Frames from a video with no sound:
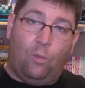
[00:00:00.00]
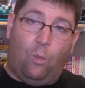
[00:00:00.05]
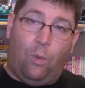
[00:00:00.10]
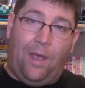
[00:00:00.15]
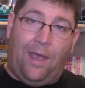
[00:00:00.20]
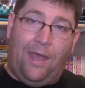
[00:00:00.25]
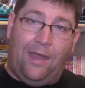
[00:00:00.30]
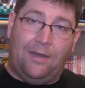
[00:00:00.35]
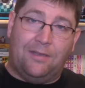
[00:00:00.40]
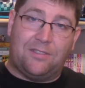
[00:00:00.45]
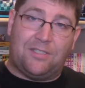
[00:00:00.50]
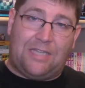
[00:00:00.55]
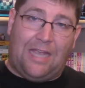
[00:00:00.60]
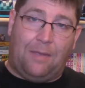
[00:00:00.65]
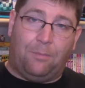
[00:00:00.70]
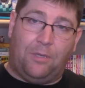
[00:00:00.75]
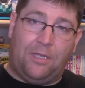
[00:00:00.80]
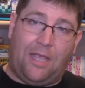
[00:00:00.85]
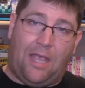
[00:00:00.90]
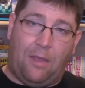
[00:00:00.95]
when
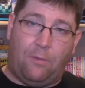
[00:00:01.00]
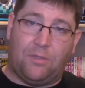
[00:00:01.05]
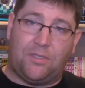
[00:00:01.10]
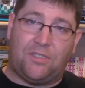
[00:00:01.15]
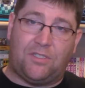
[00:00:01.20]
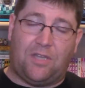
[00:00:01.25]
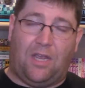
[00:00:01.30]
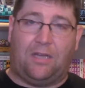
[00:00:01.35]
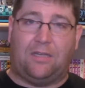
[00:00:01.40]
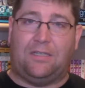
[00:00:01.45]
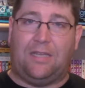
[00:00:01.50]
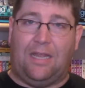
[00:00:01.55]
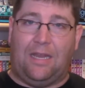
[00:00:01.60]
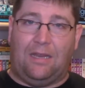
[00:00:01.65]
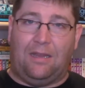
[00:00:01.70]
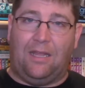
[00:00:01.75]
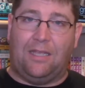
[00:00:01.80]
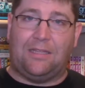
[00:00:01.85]
Sablier was sucked in.